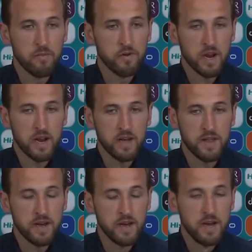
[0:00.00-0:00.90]
I'm just glad
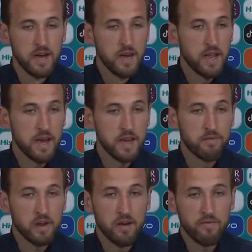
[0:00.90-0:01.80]
that
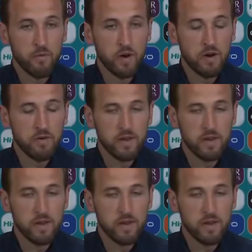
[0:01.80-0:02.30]
he's recovering well,